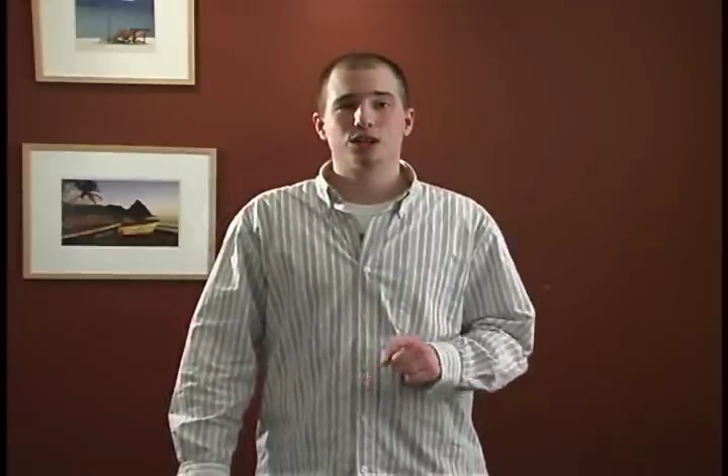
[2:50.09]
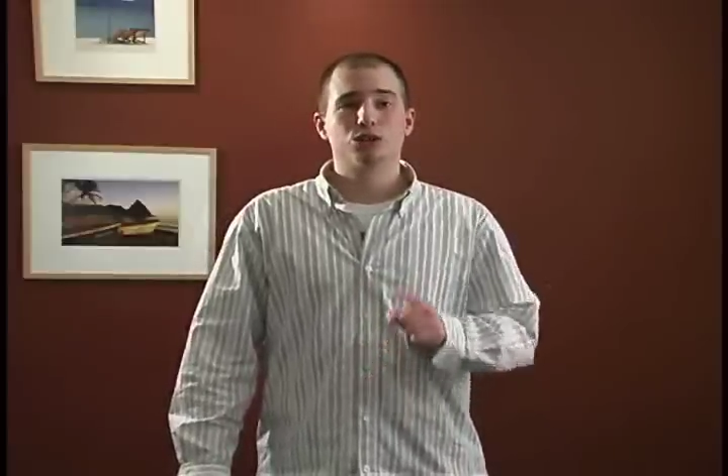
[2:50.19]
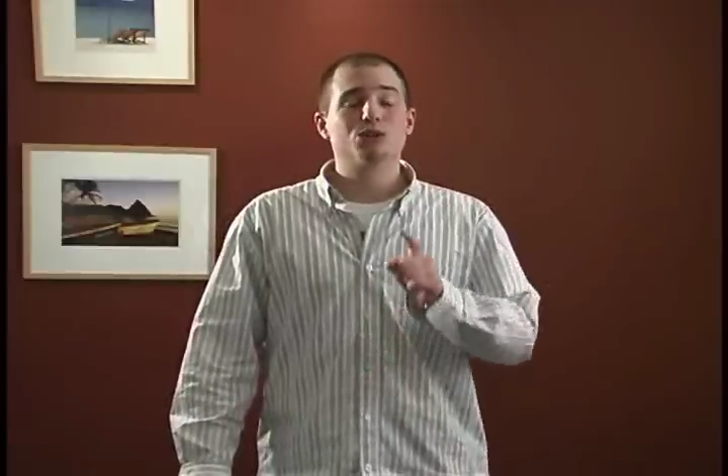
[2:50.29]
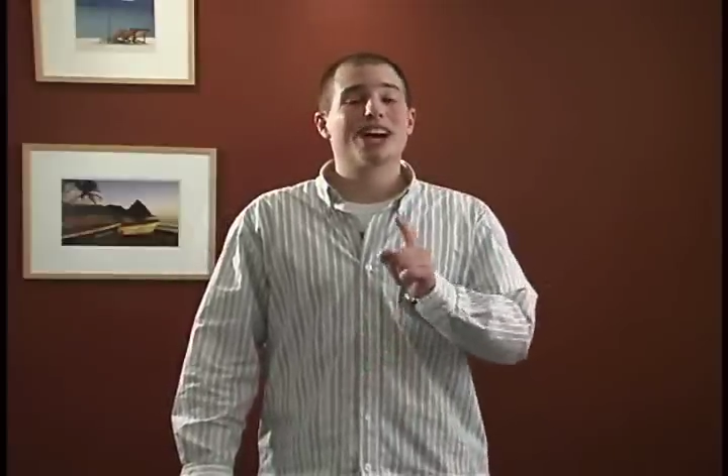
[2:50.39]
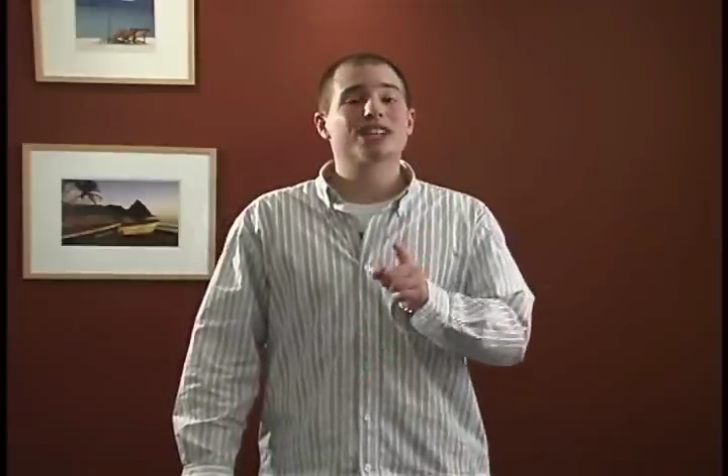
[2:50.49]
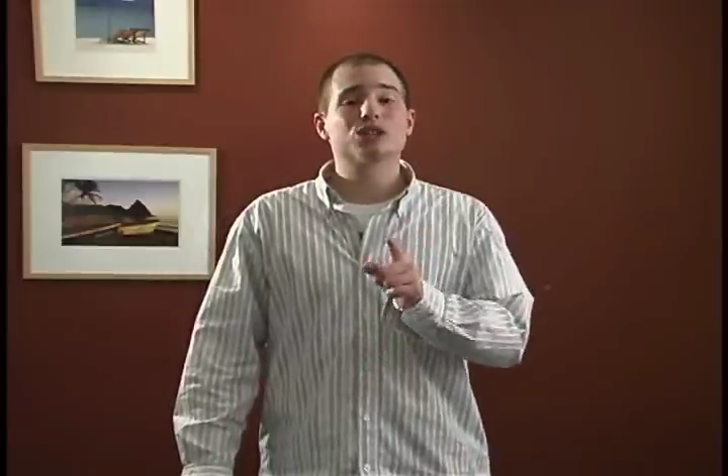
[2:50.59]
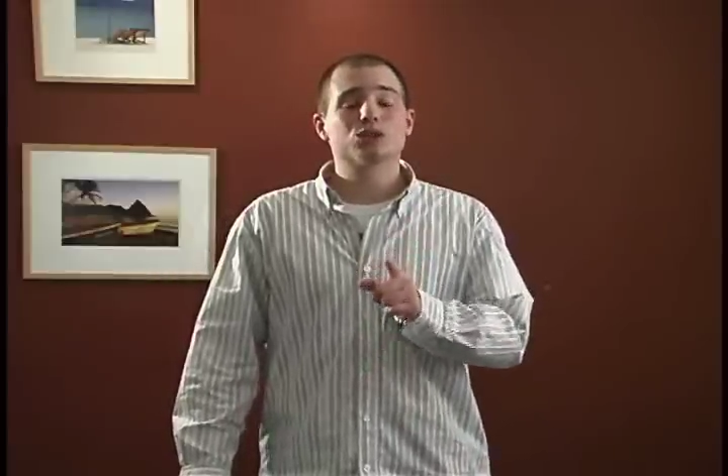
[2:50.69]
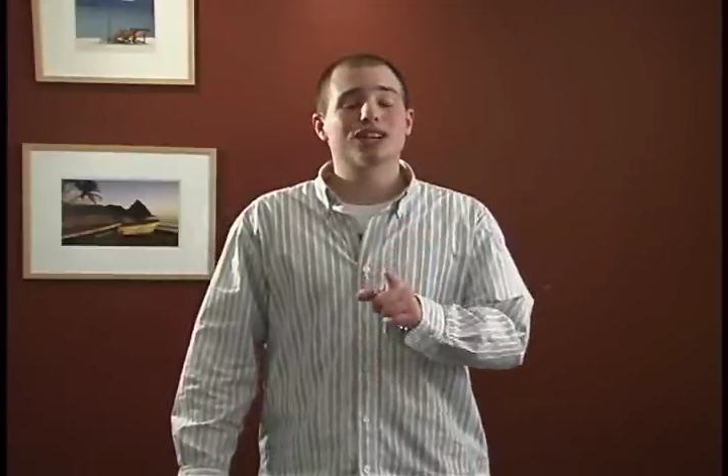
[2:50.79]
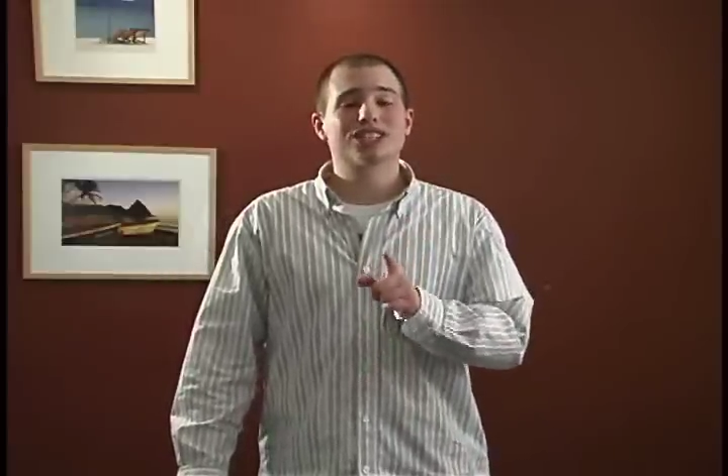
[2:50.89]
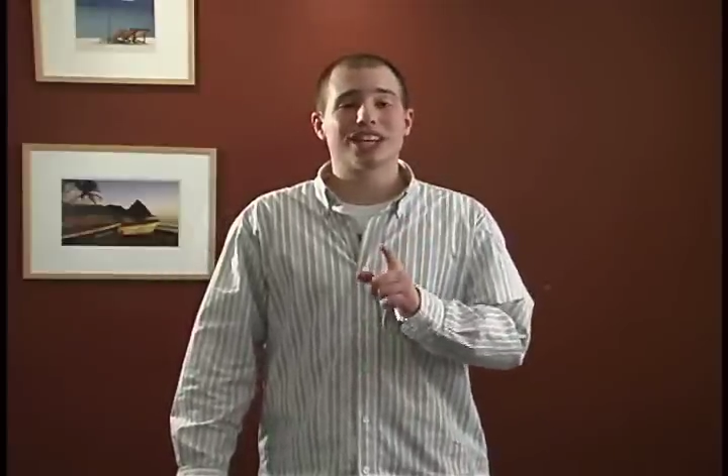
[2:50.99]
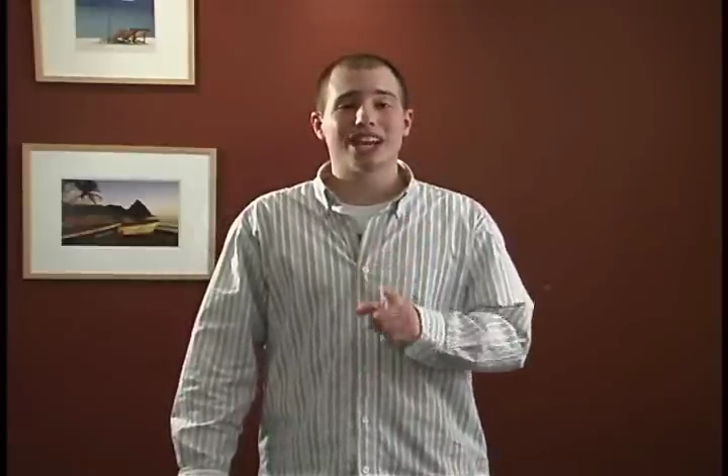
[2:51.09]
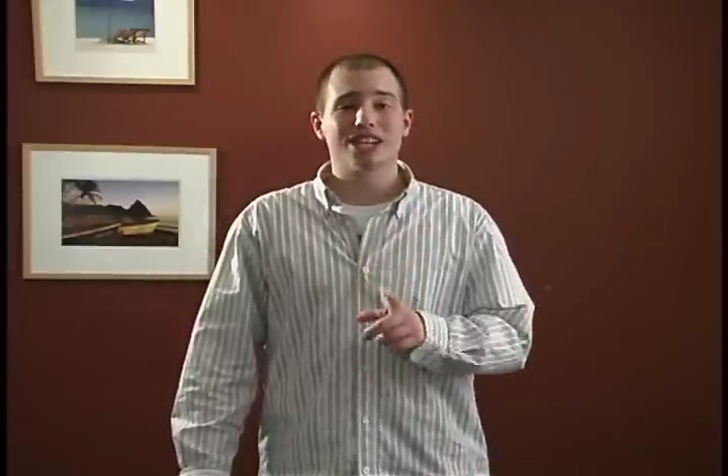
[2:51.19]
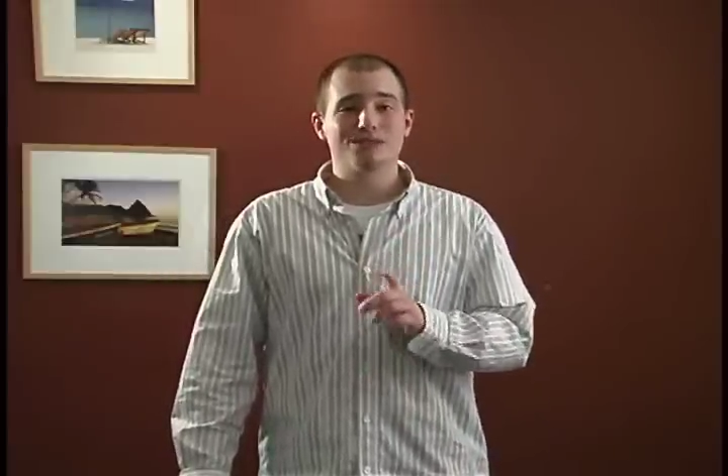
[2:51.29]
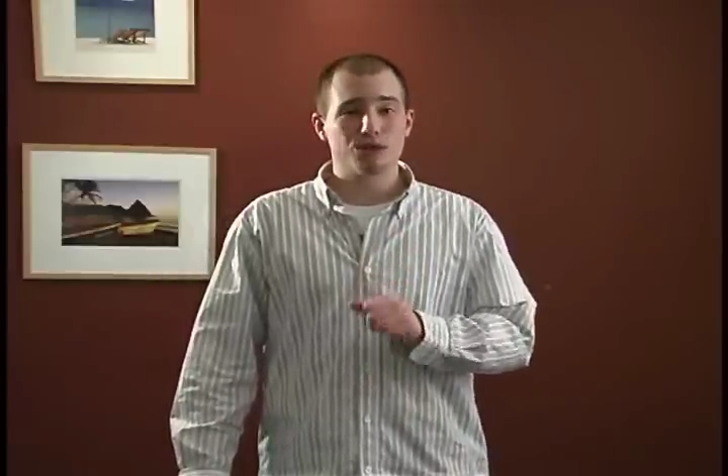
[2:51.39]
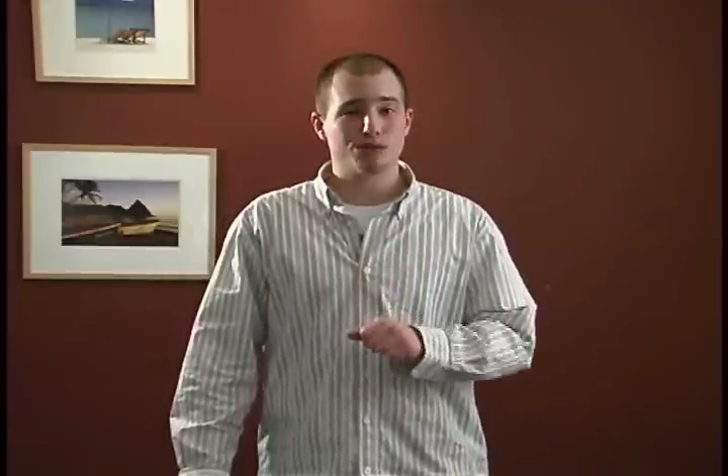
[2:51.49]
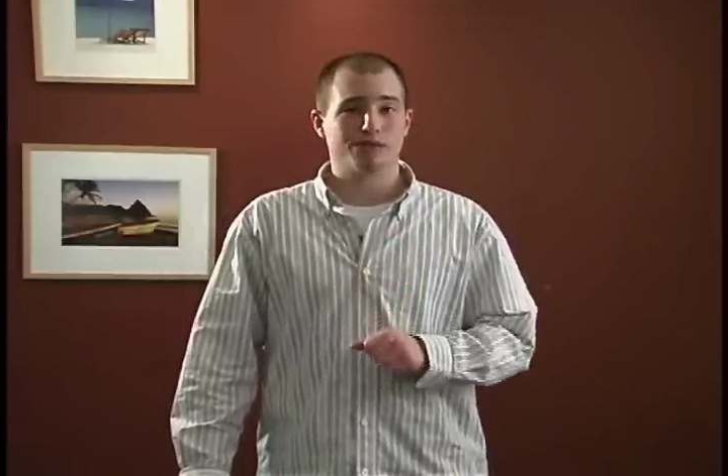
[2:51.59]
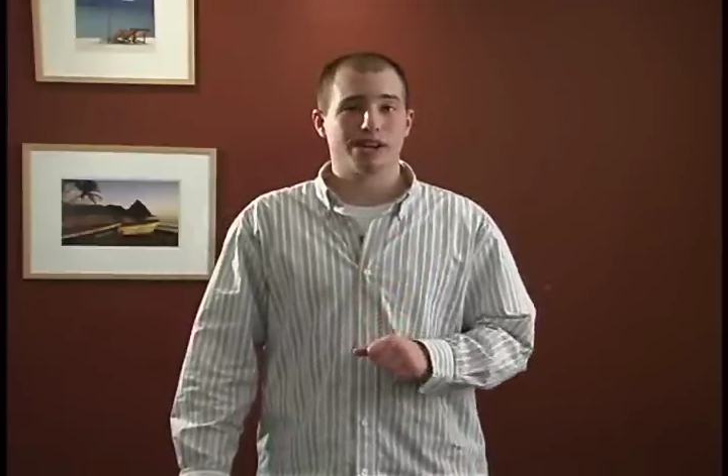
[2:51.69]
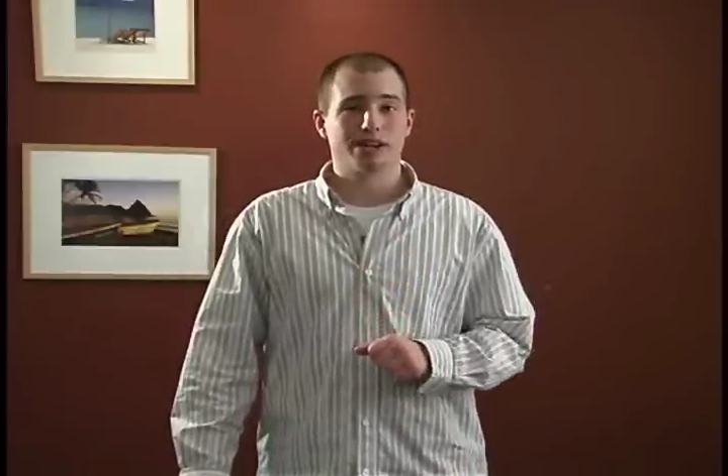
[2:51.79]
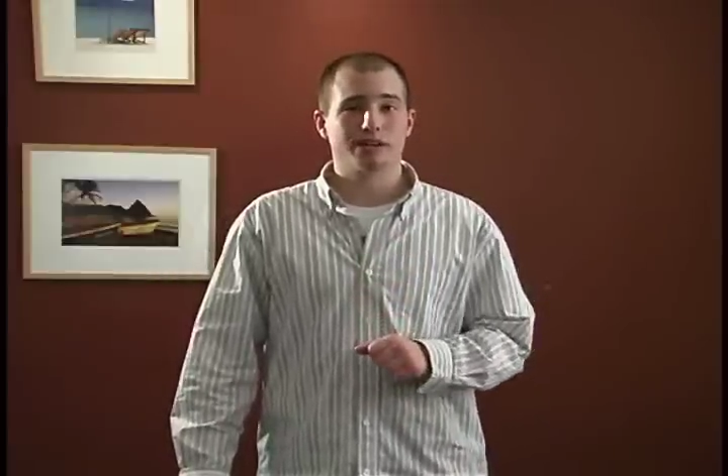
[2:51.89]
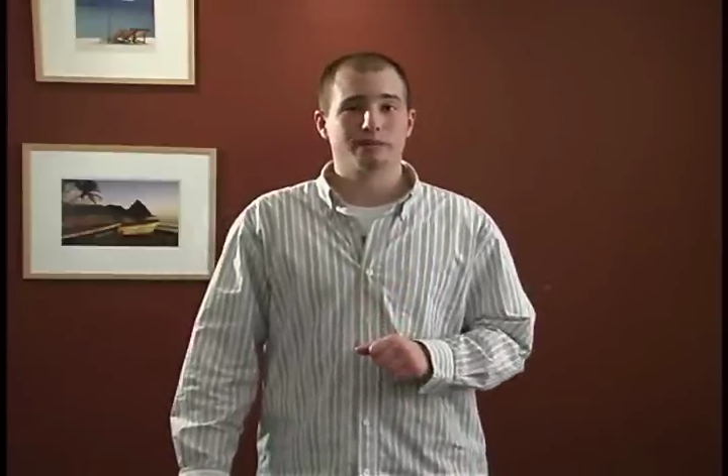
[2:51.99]
Do not trust any
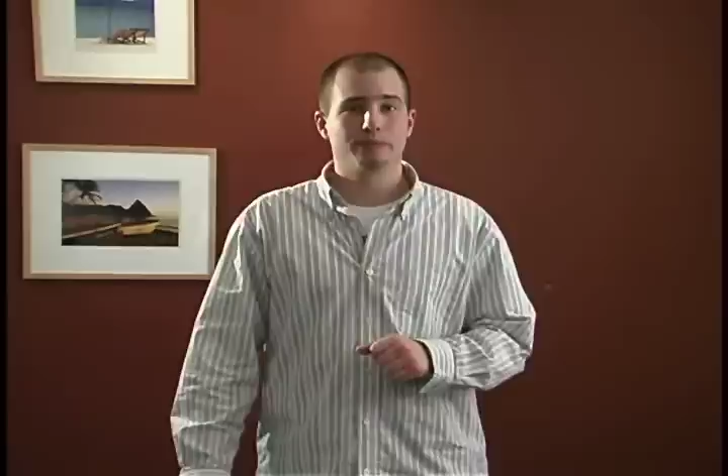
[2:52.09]
viewfinder.